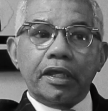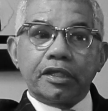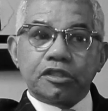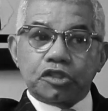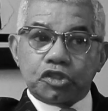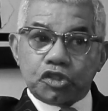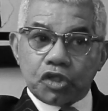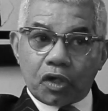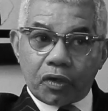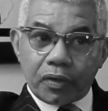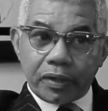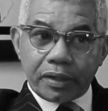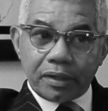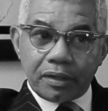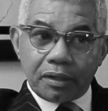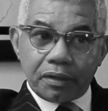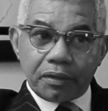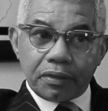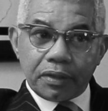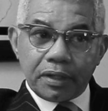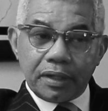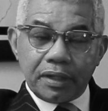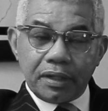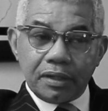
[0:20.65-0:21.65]
historical
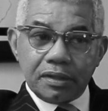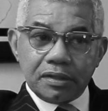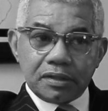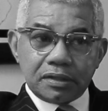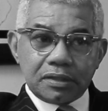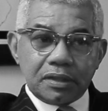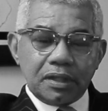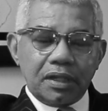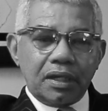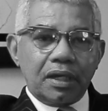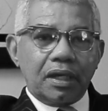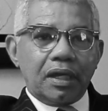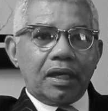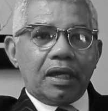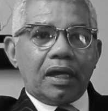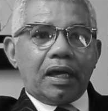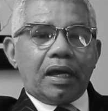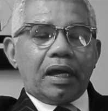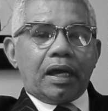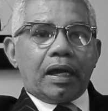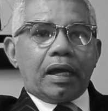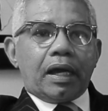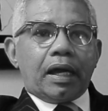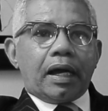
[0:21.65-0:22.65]
things.
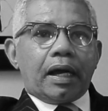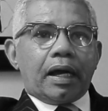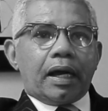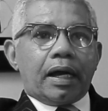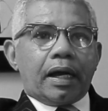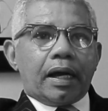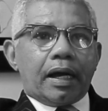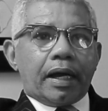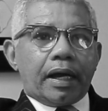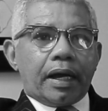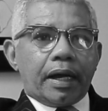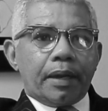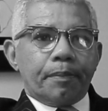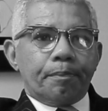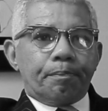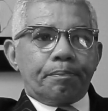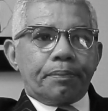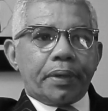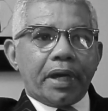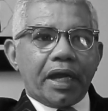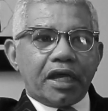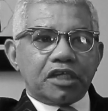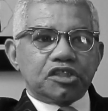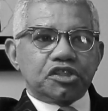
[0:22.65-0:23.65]
I'm
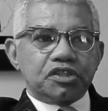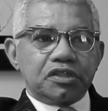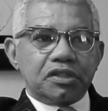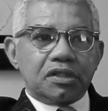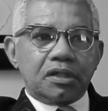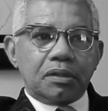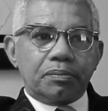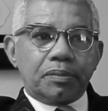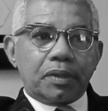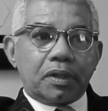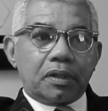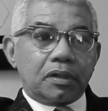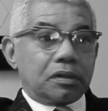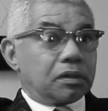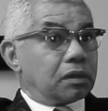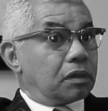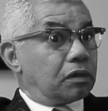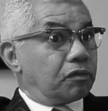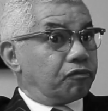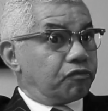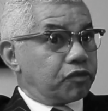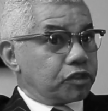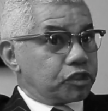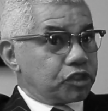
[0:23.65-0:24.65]
passionate about
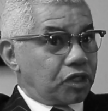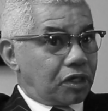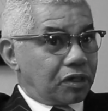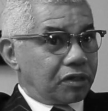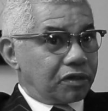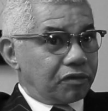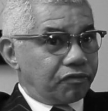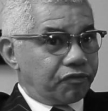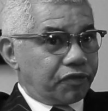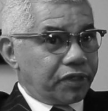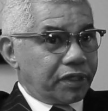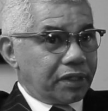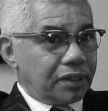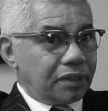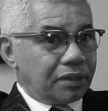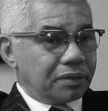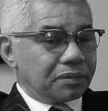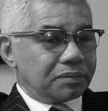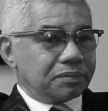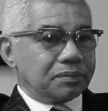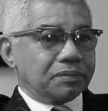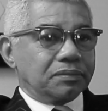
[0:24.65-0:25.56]
photography,